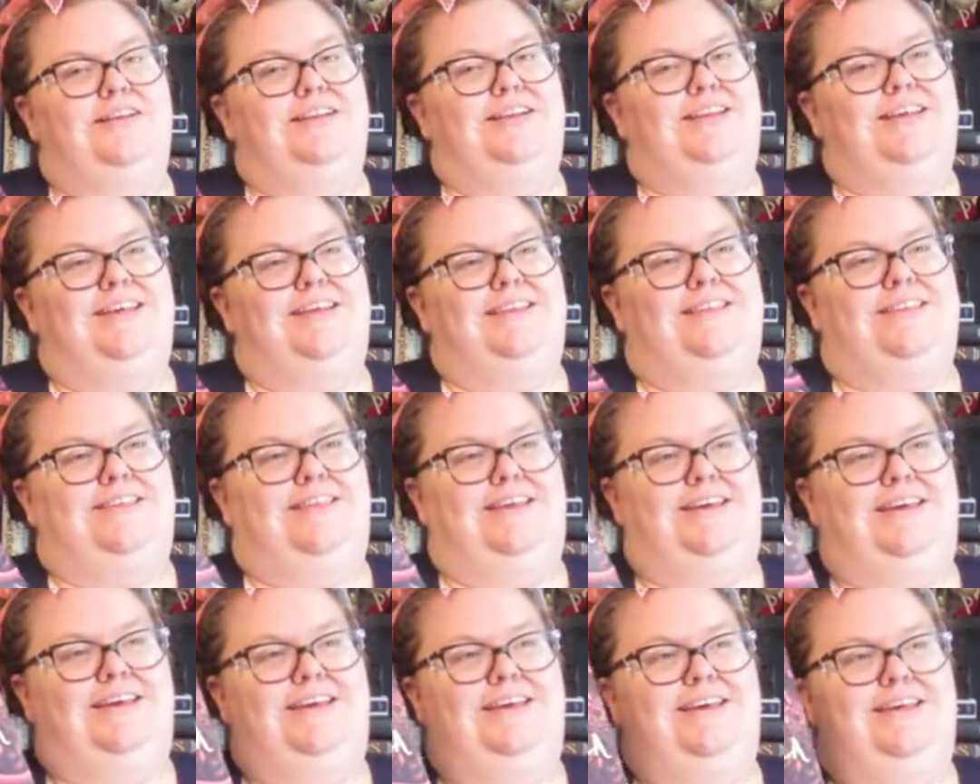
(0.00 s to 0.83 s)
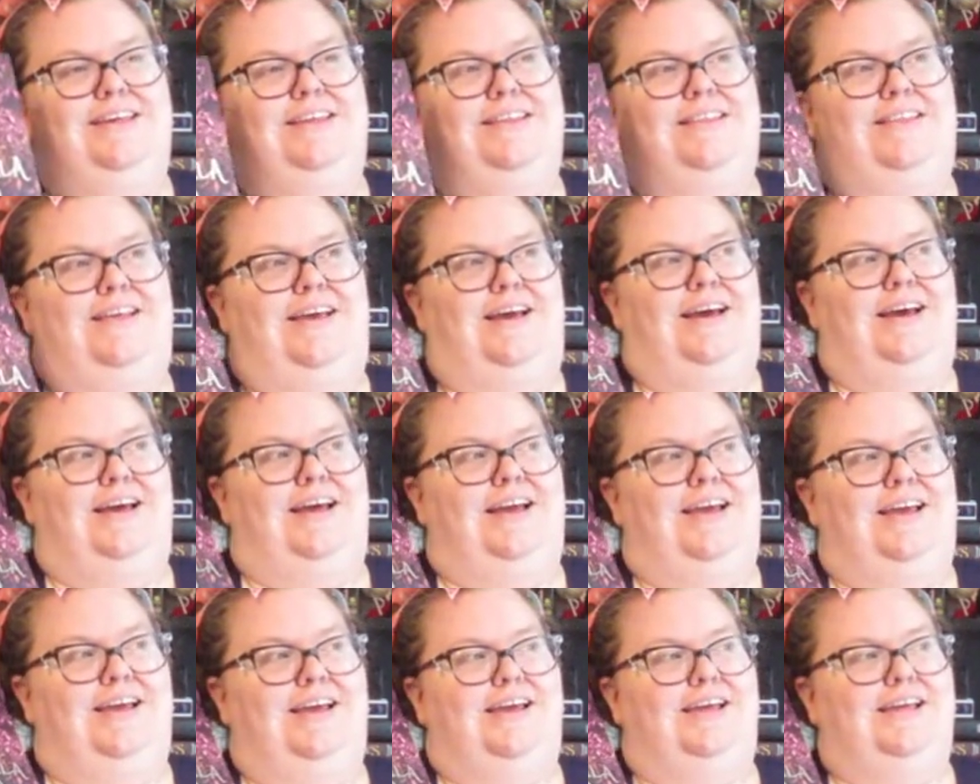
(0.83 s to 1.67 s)
this is,
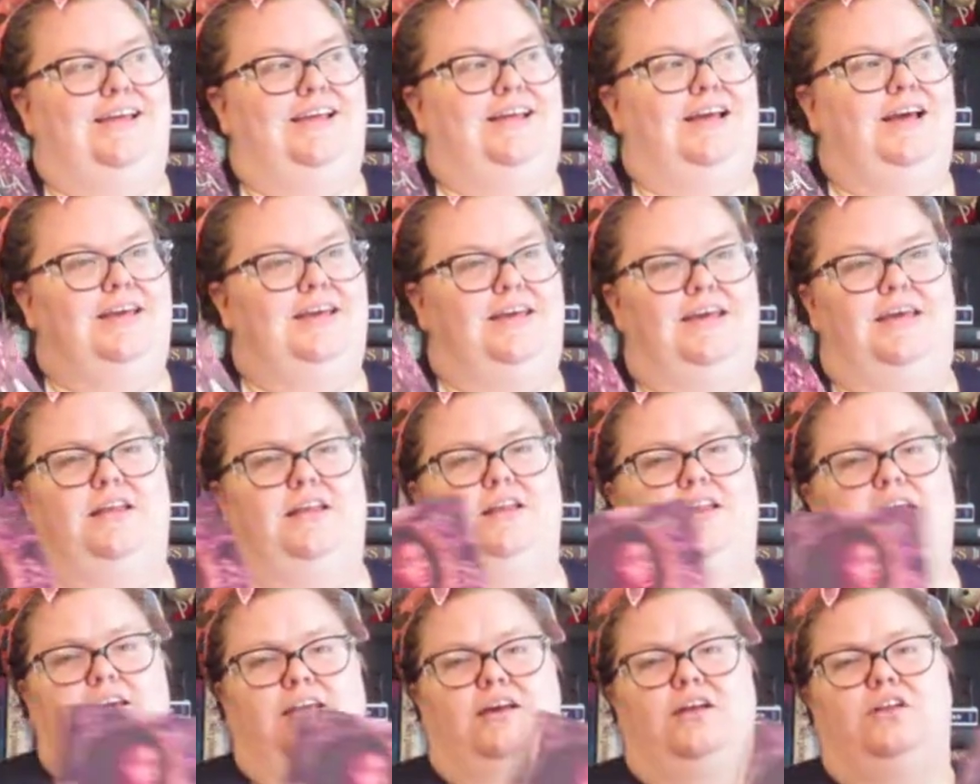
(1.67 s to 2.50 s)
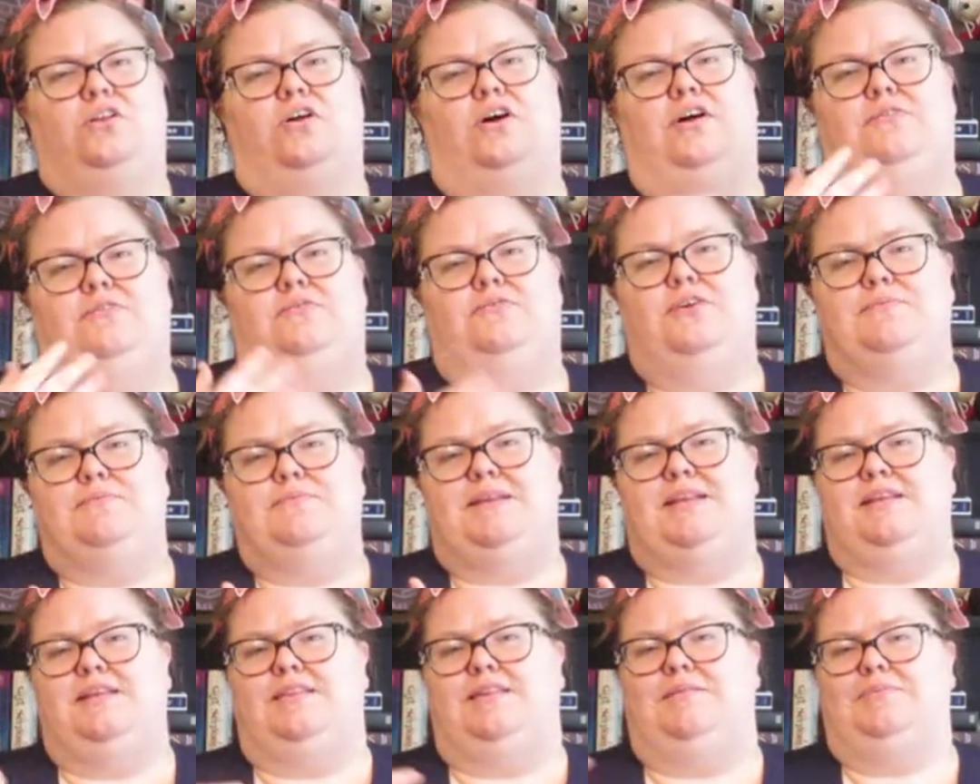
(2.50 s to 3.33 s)
again, like a lot of
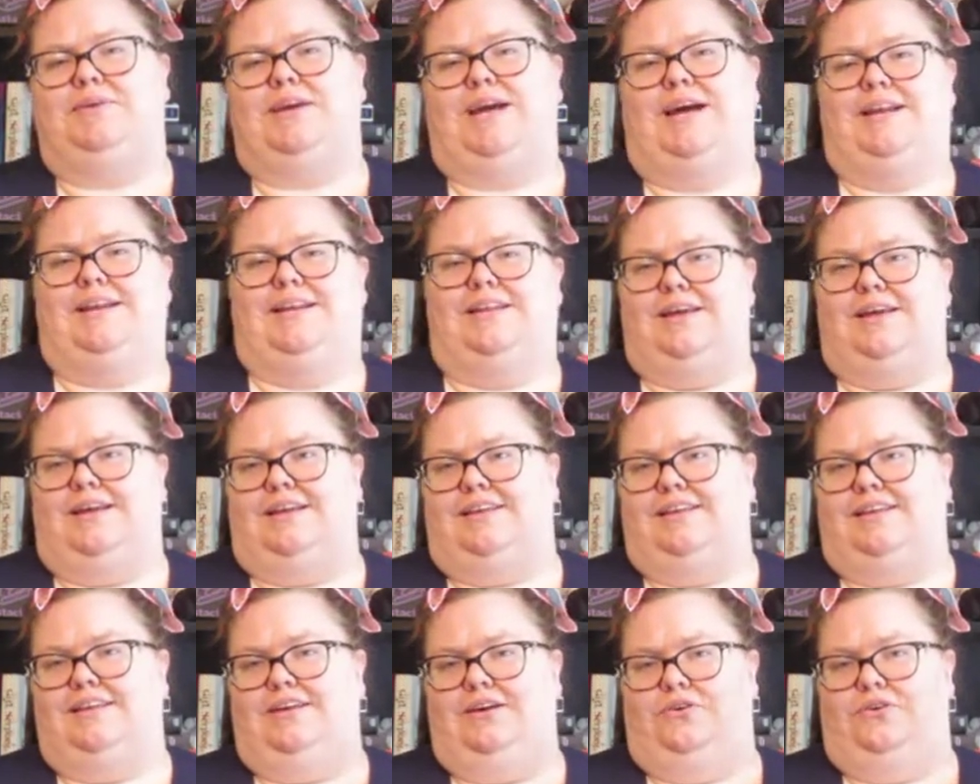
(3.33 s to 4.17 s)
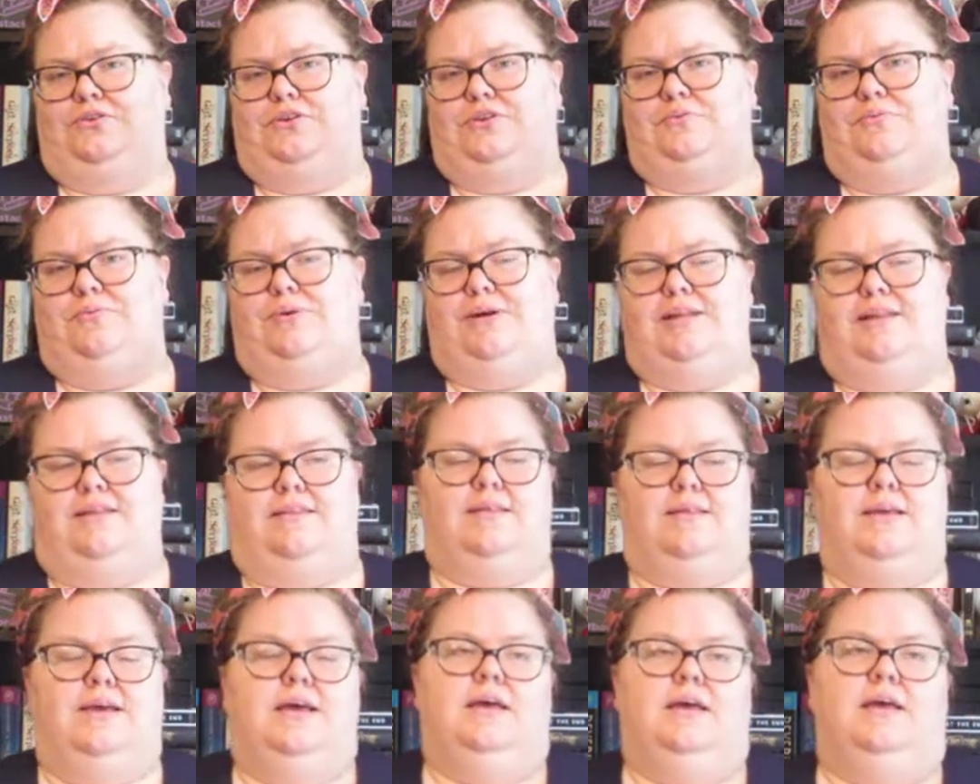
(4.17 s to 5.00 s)
feminism, kind of like the Gilded ones.